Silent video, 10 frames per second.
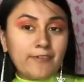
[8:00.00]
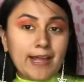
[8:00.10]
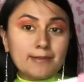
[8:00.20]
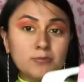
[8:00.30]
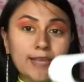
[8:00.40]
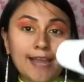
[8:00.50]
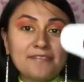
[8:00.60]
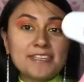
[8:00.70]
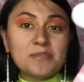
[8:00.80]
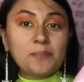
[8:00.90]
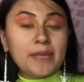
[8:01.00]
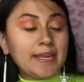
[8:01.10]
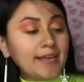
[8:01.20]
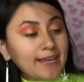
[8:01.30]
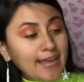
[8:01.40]
vibes, we have this
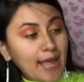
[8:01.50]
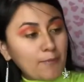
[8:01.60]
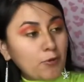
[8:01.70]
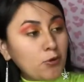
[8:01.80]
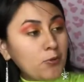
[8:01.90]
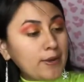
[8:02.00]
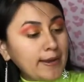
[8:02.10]
pink camo